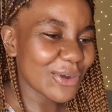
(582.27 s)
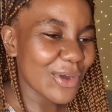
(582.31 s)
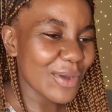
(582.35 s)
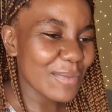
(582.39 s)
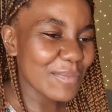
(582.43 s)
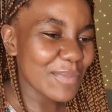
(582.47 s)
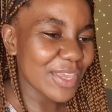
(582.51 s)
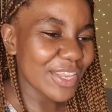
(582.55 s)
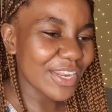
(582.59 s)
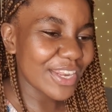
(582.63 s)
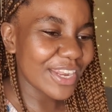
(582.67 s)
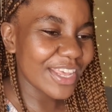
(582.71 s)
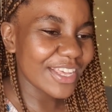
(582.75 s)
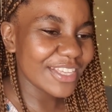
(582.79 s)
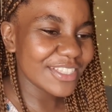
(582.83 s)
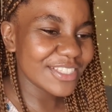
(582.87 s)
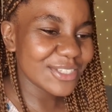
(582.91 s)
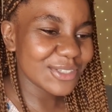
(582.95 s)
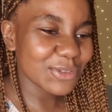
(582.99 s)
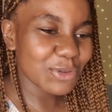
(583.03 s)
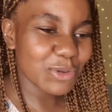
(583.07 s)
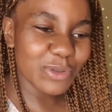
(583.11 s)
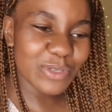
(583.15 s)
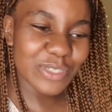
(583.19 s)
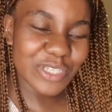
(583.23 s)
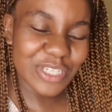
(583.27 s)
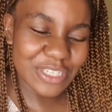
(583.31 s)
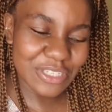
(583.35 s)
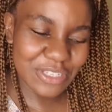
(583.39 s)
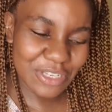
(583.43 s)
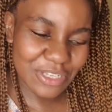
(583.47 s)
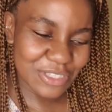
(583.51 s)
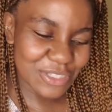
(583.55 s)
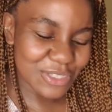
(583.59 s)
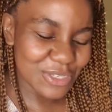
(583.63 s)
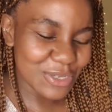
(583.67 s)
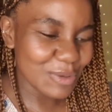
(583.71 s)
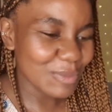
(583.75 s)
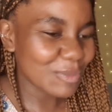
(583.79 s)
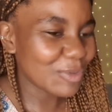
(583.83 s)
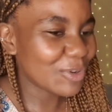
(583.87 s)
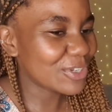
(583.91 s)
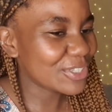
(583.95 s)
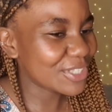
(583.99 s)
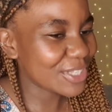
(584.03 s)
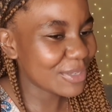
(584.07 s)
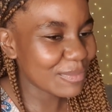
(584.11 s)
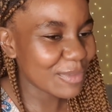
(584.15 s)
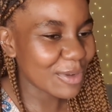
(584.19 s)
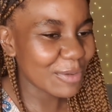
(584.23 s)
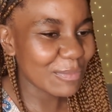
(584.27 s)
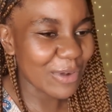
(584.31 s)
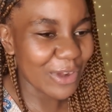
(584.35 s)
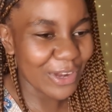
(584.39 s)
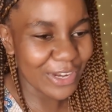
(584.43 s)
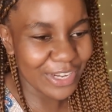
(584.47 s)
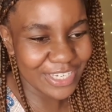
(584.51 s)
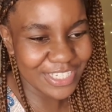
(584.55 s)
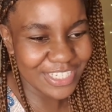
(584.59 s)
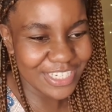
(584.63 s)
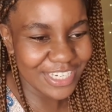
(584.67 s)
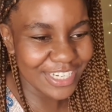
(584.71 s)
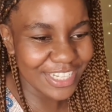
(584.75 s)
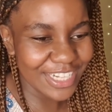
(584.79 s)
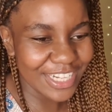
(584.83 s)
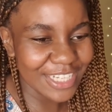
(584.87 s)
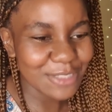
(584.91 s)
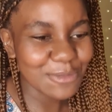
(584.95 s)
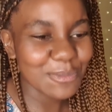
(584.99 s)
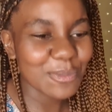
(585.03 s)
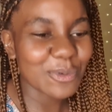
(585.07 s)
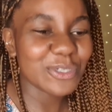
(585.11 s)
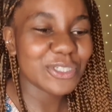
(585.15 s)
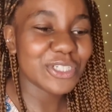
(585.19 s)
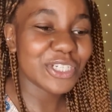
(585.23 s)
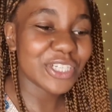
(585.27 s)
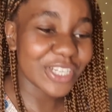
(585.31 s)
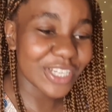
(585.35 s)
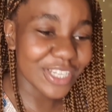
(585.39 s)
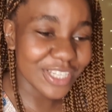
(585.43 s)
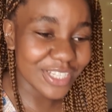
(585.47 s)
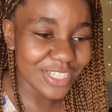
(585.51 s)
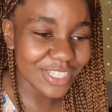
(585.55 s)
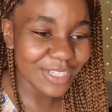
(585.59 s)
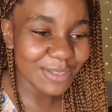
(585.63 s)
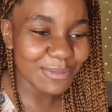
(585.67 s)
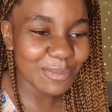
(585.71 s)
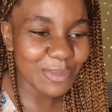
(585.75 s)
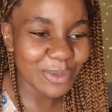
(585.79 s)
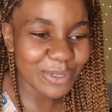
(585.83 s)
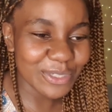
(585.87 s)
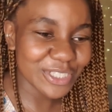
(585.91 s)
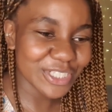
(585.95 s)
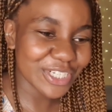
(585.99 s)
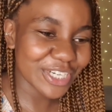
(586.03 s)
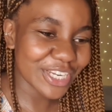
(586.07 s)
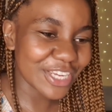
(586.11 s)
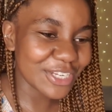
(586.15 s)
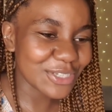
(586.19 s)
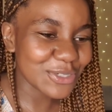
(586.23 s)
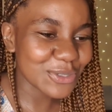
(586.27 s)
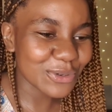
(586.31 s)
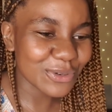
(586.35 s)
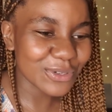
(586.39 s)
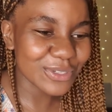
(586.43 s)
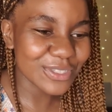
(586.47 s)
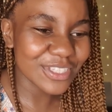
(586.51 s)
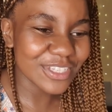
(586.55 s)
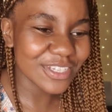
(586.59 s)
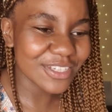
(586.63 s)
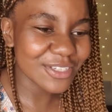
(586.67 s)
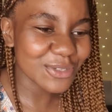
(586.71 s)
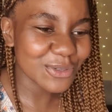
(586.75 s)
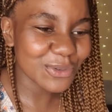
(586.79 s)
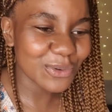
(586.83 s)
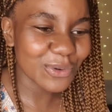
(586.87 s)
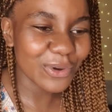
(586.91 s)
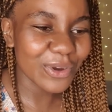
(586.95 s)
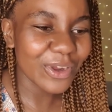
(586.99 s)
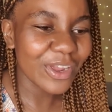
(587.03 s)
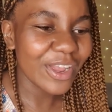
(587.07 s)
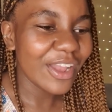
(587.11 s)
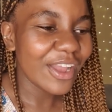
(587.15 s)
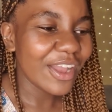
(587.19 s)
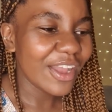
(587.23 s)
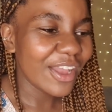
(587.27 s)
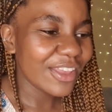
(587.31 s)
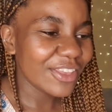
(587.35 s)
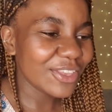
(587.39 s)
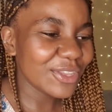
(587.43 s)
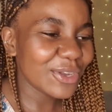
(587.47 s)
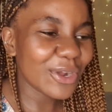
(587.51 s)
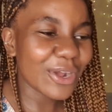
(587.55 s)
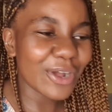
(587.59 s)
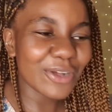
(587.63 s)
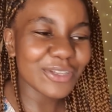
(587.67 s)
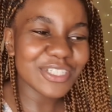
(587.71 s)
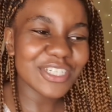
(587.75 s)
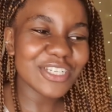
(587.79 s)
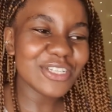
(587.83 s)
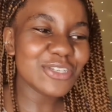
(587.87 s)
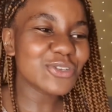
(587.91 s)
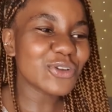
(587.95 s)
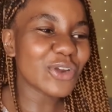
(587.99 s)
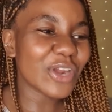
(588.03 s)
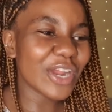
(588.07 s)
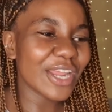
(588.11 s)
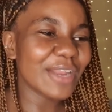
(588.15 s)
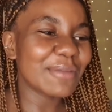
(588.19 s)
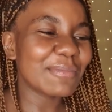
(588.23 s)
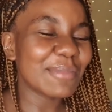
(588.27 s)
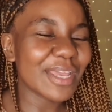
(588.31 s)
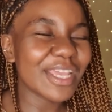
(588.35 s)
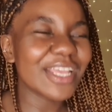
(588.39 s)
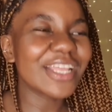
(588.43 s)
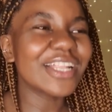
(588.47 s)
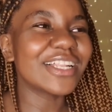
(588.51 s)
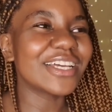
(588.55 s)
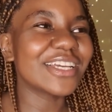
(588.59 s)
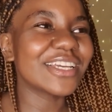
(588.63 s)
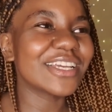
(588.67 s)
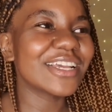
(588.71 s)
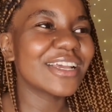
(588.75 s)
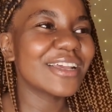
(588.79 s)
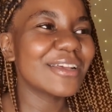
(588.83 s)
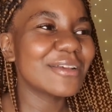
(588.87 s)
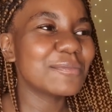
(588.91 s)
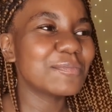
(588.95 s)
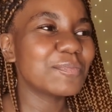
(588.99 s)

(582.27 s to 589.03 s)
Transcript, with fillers: I mean, it's all just consumerism and marketing that's pushing it pushing it towards us or you know i'll just try and make like